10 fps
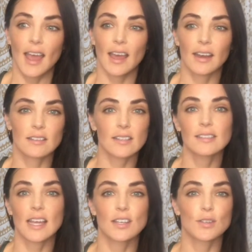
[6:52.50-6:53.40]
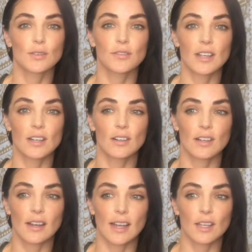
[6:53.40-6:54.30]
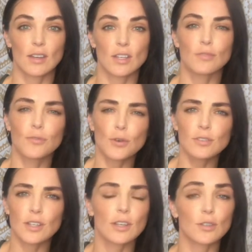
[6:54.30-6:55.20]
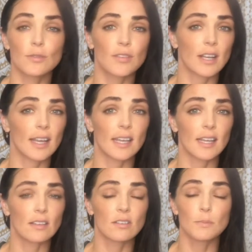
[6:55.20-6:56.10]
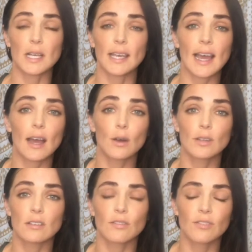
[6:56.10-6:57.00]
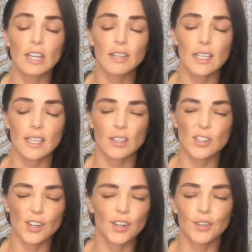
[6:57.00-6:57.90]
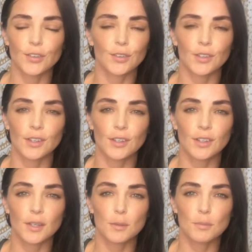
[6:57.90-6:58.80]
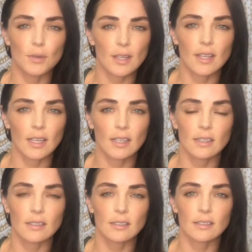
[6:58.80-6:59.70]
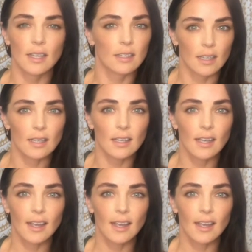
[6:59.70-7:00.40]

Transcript: And as I say, don't feel like you need to force it. Don't feel like it needs to be loud. It's a very internal breathing technique.